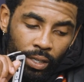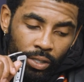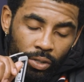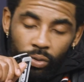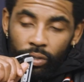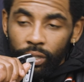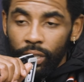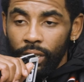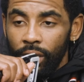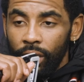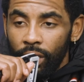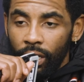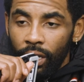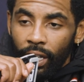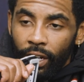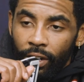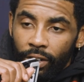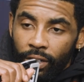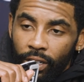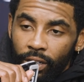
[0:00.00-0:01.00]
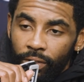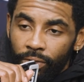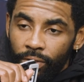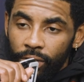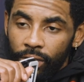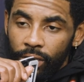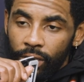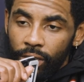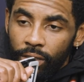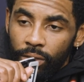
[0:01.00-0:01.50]
you see the glaring
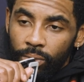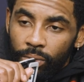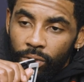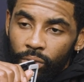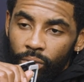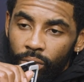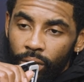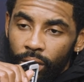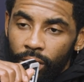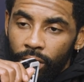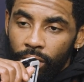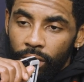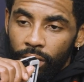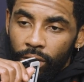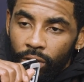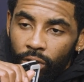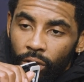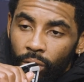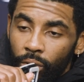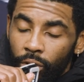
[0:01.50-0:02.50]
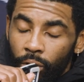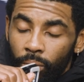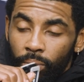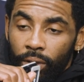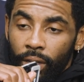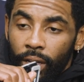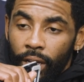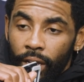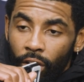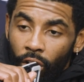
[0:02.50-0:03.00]
differences between, you know, when you're
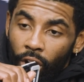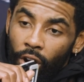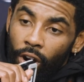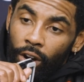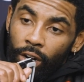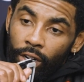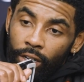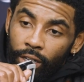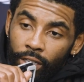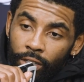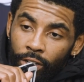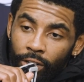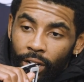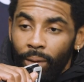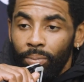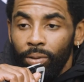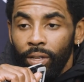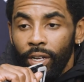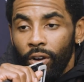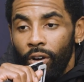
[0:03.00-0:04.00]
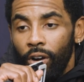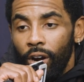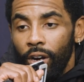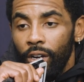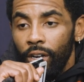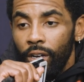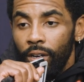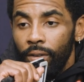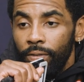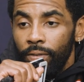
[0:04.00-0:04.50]
playing hard and you're not playing hard
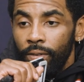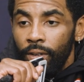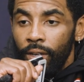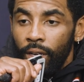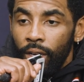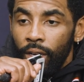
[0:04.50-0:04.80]
enough.